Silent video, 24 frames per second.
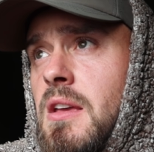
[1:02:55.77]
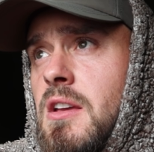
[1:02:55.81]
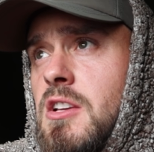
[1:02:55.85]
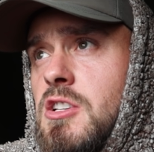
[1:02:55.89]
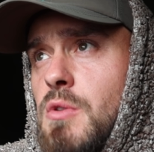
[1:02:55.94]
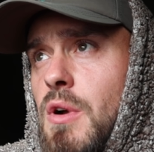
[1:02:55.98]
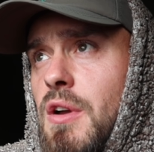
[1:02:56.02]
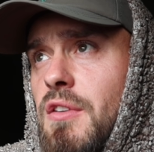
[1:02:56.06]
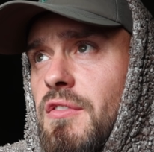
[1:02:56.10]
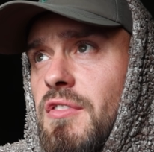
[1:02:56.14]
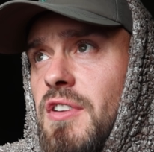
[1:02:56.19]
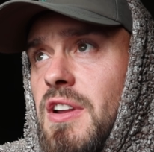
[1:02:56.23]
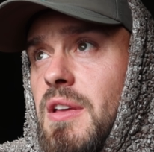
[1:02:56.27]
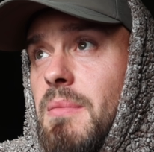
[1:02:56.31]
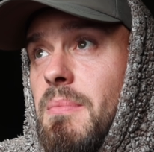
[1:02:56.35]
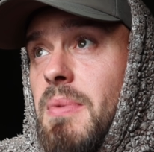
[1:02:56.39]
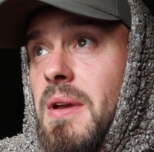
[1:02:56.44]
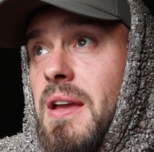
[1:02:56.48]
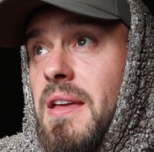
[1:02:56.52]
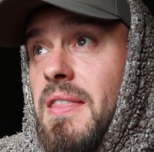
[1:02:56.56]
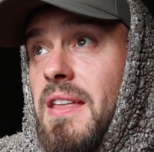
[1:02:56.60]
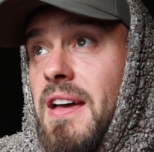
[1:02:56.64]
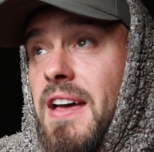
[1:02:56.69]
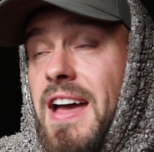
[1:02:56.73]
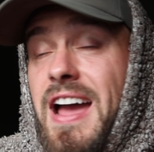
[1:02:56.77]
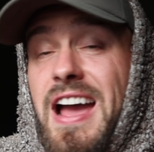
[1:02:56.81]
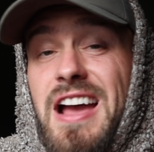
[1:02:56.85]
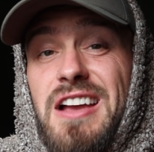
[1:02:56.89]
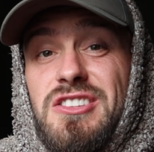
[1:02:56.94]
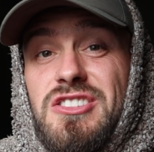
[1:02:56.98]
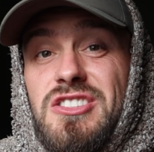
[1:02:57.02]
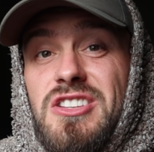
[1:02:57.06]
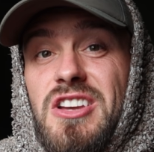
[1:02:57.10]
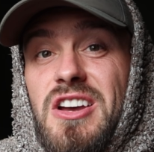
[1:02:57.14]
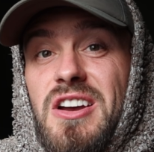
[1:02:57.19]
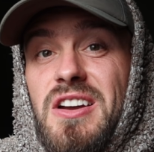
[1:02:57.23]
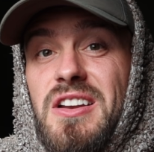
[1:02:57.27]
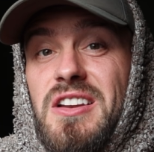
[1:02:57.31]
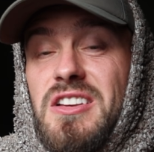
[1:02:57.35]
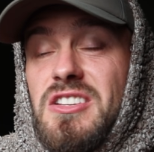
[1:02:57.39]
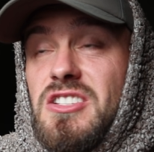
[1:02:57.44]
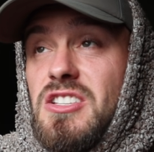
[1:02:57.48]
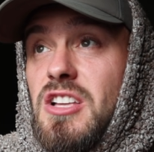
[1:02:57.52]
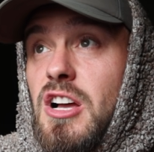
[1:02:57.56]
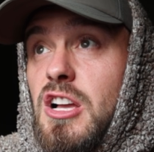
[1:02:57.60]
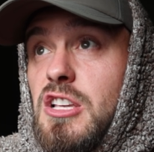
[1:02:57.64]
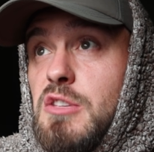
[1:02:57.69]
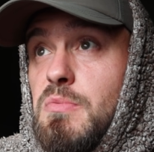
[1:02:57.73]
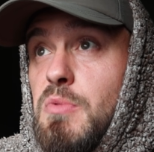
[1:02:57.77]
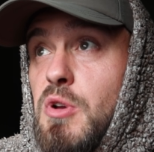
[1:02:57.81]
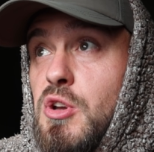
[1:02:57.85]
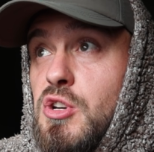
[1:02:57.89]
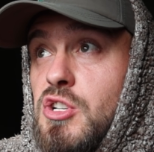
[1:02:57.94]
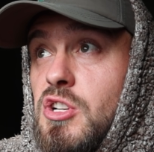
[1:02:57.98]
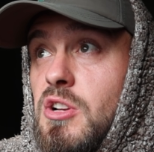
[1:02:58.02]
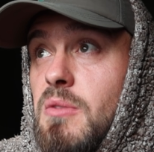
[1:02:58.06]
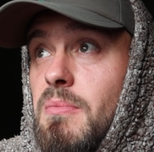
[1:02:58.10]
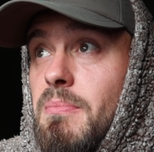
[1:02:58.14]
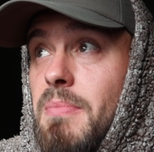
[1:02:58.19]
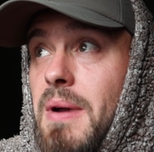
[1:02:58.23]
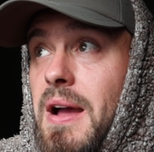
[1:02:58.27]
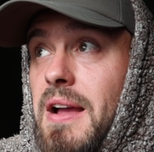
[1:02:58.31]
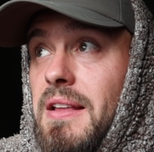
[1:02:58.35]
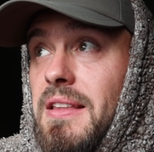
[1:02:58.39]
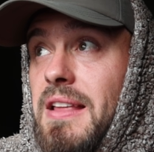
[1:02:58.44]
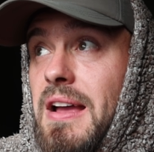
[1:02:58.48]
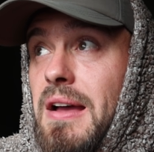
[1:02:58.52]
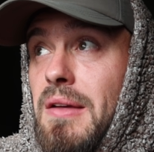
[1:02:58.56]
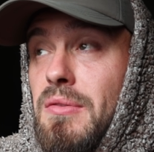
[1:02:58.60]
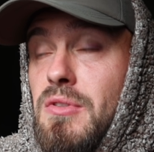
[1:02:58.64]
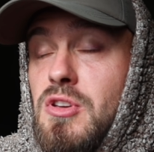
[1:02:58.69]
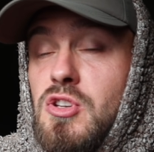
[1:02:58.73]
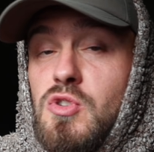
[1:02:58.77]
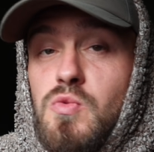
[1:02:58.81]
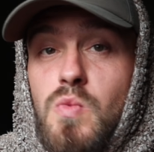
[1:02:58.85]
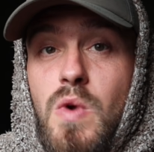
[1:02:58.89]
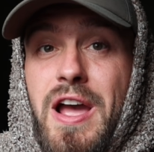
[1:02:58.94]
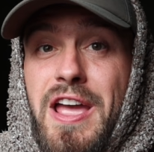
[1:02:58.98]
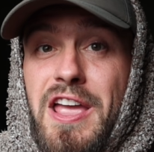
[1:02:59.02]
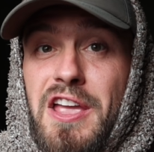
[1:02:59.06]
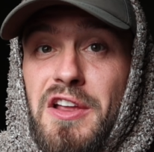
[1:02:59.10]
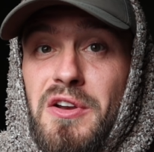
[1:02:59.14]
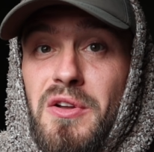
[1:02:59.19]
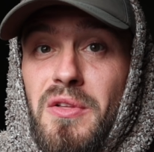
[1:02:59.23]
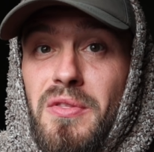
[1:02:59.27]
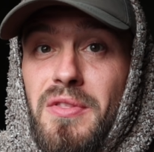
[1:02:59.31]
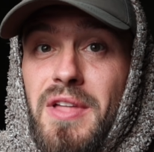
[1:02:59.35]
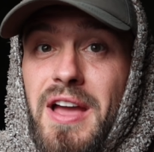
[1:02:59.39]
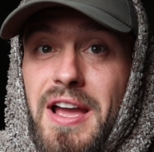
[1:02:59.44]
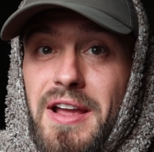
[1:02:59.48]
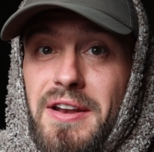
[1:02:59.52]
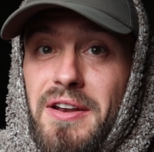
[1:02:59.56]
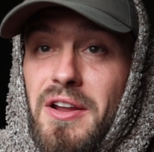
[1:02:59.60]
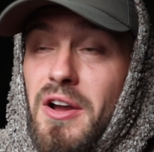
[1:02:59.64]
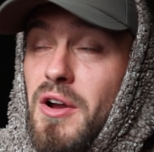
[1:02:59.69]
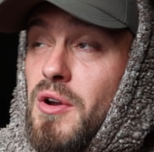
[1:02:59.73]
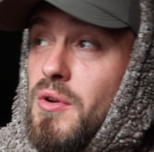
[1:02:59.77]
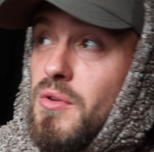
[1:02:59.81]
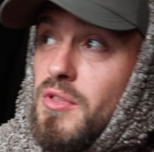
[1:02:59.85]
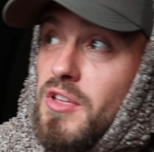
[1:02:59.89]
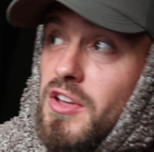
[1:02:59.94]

So hopefully, being that it has turned, it starts pushing them back down this way. And on that note,